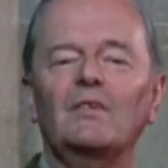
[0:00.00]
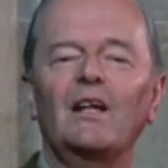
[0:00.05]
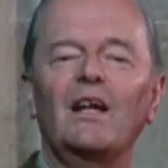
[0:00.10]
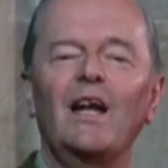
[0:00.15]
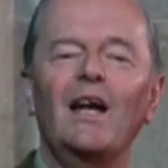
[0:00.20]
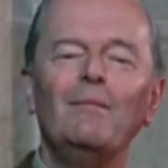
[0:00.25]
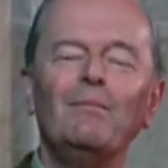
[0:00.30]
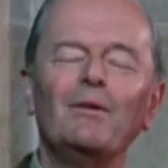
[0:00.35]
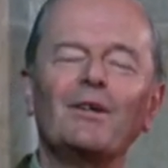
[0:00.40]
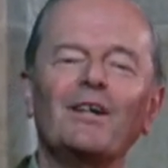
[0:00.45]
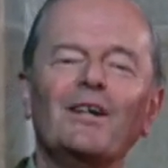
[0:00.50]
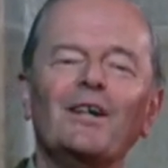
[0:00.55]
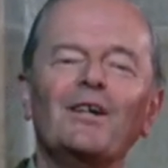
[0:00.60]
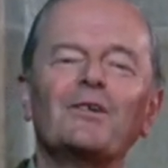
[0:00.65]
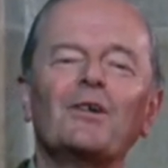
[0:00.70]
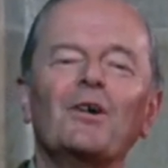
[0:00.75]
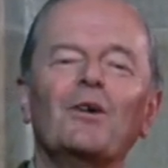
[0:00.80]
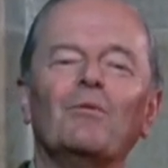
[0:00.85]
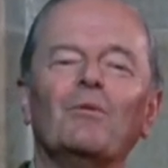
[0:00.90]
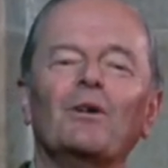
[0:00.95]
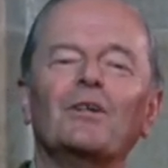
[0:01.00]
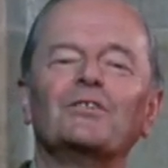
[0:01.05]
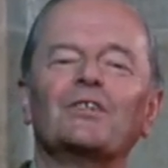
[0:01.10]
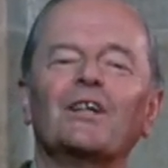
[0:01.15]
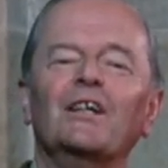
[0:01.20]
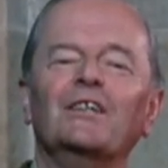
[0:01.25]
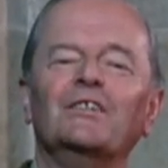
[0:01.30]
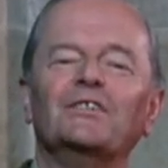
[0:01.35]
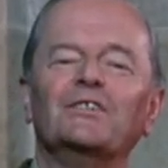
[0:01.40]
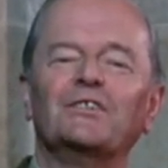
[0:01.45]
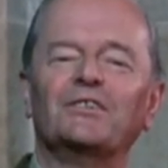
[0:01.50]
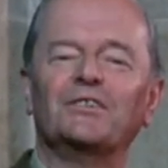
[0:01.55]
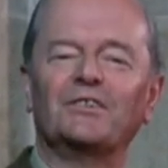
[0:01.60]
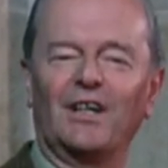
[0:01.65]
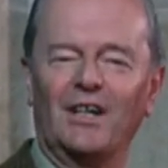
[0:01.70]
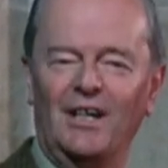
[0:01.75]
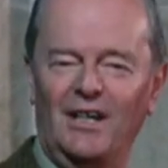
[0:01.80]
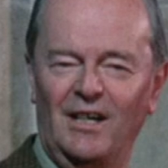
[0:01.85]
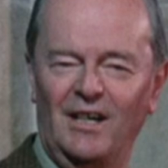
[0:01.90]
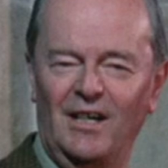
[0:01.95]
Abelard was a
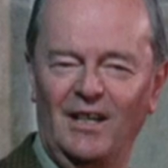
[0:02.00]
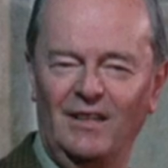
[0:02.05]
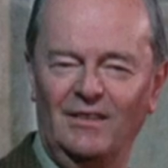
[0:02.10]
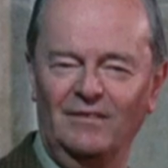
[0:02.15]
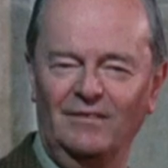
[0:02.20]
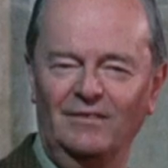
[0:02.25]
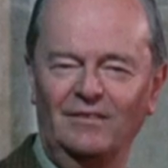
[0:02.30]
star.